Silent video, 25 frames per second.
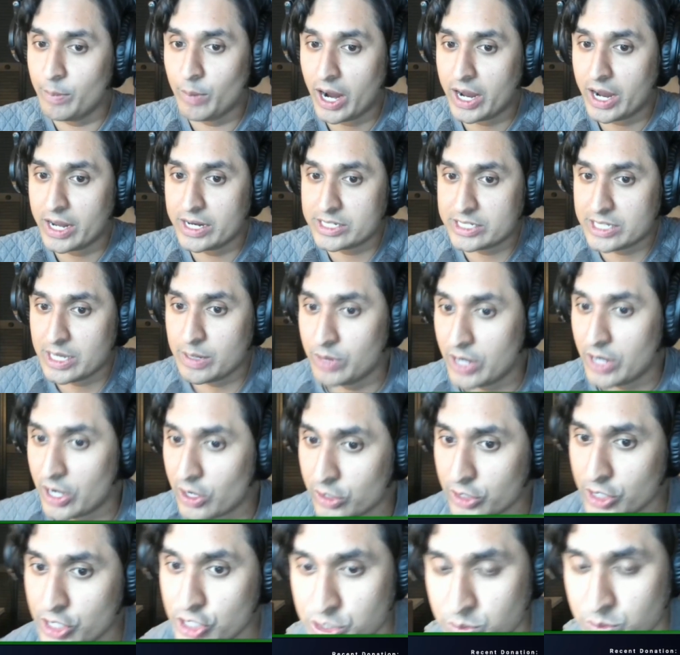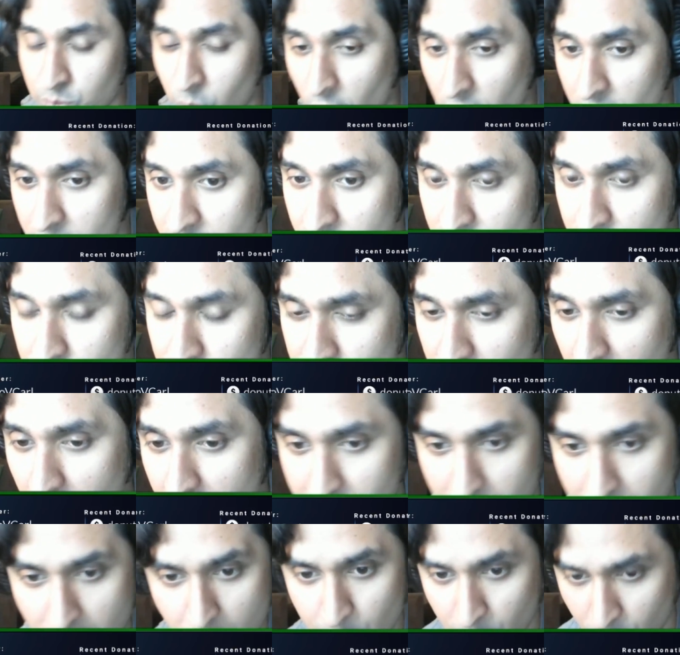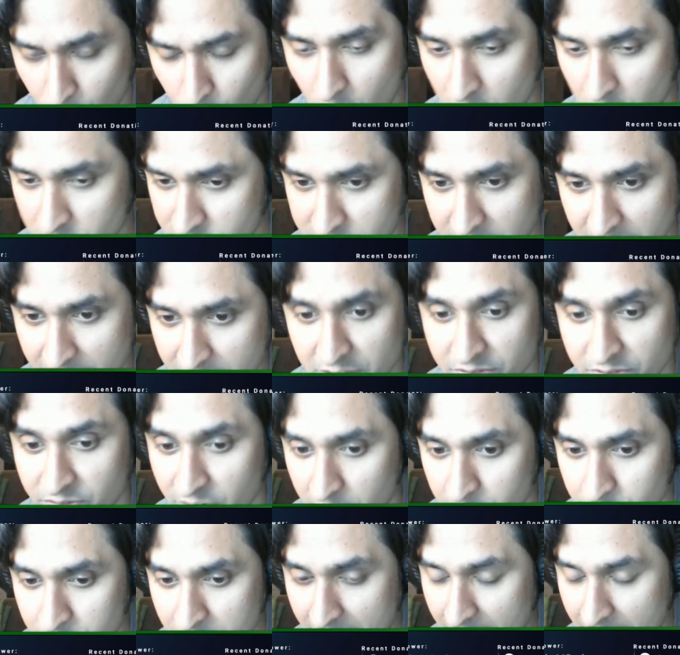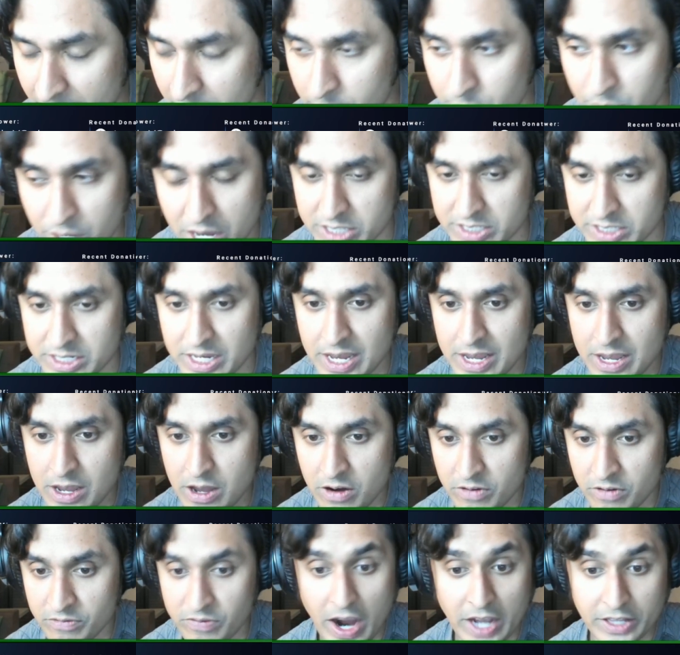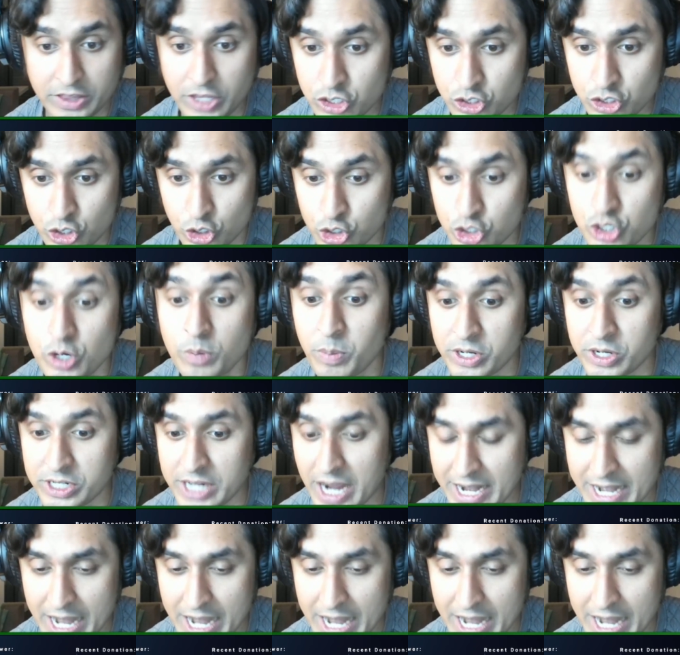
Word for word: I'm not going to seem nearly as smart as I come across like at the very beginning because vatas are super